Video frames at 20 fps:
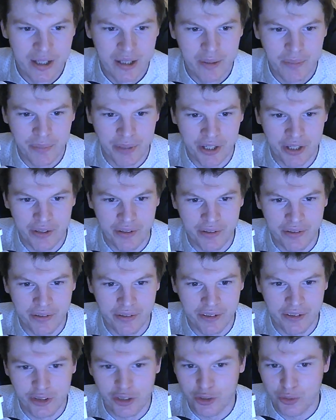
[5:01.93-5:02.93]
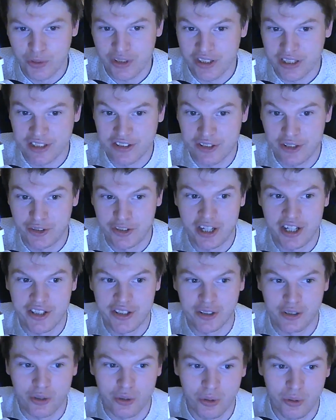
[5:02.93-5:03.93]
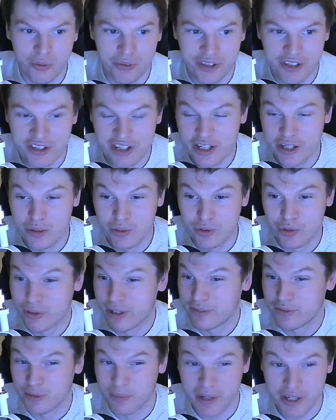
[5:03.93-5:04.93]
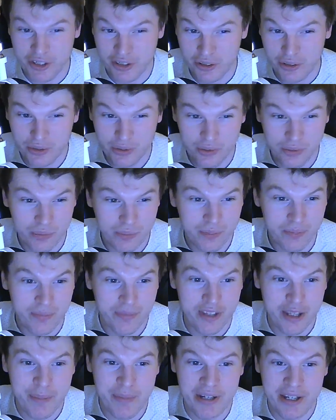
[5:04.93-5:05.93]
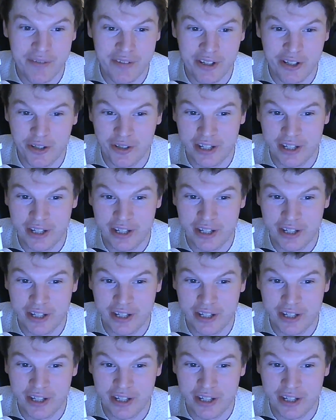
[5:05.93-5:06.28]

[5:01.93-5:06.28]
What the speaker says: But the Scotch Whisky Association called the deal transformational. They believe it could